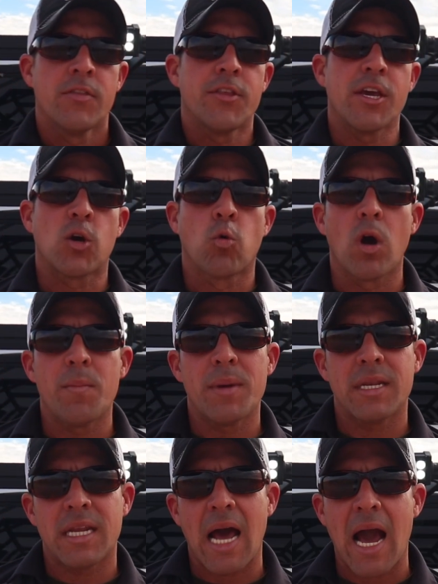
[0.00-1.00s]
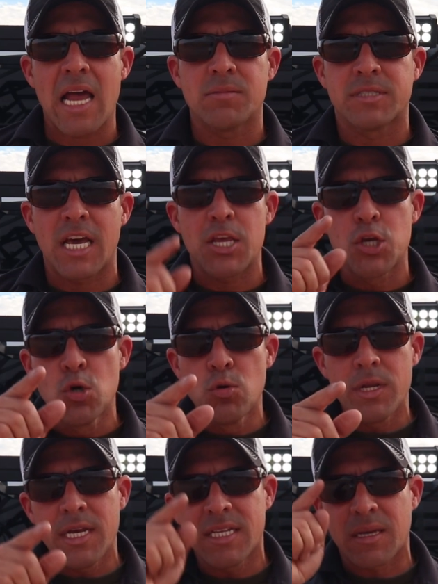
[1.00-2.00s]
the equipment and items that you
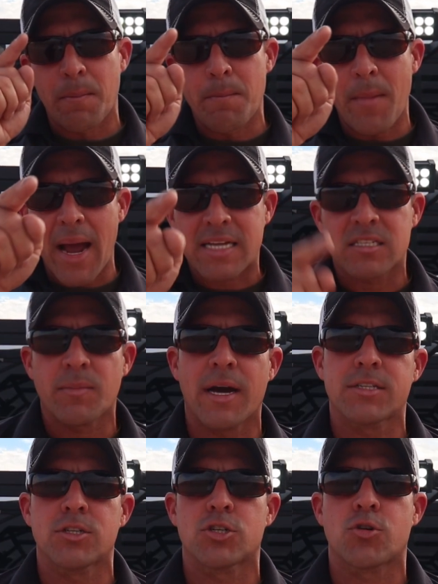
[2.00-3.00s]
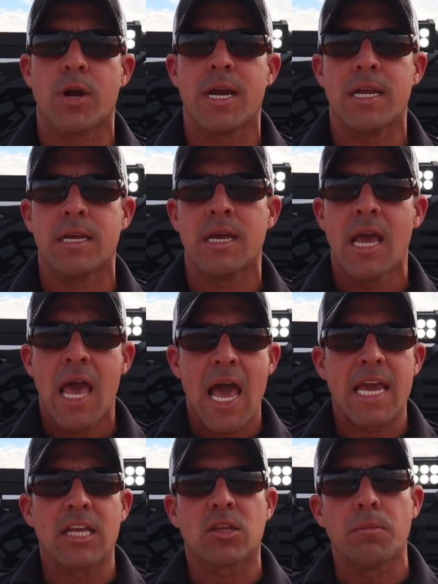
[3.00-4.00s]
need to maximize your training
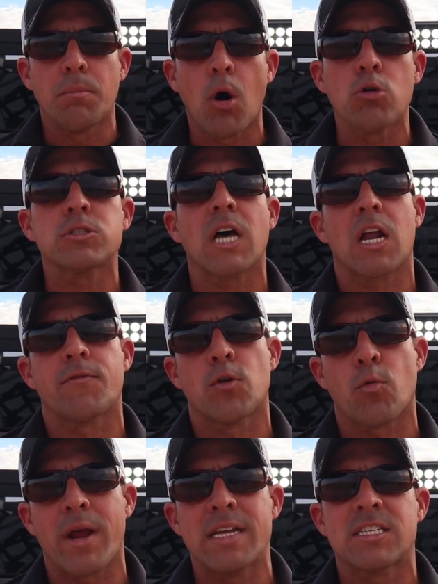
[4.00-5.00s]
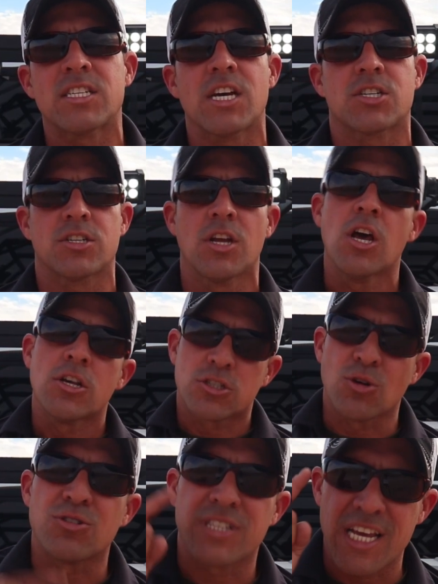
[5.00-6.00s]
and get the most out of your range session.
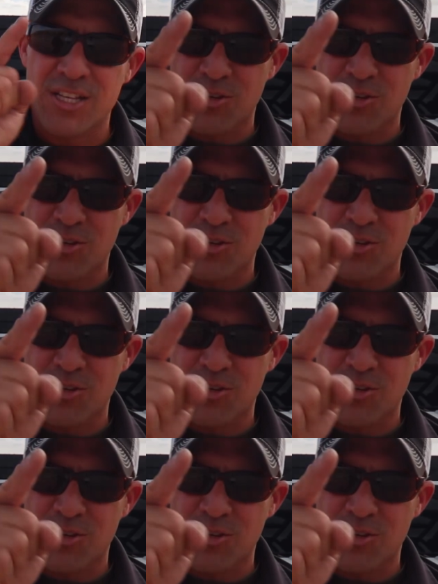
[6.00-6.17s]
So stay